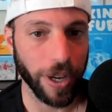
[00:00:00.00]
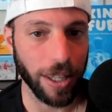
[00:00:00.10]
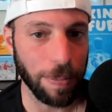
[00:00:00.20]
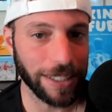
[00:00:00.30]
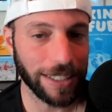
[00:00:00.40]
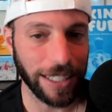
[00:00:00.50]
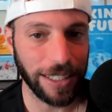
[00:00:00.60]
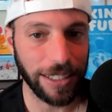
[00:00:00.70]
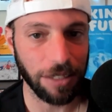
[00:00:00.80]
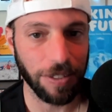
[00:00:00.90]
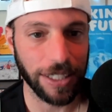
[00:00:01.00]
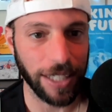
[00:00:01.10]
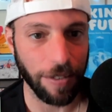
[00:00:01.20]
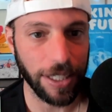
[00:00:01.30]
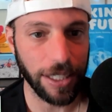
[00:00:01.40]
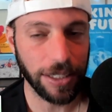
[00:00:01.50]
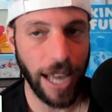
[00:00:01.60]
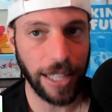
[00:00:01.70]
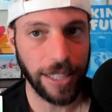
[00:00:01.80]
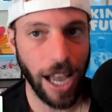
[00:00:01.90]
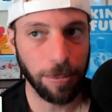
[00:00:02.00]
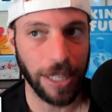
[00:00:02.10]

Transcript: the mid 60s, even the 70s at times.